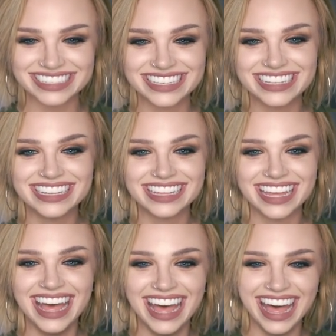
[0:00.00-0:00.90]

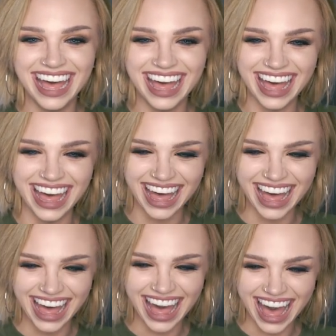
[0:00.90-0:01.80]

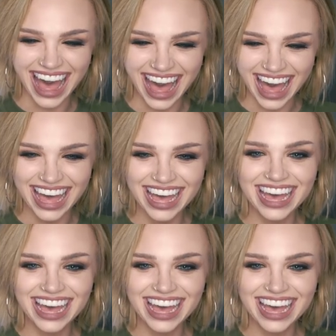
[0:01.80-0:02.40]
[no speech]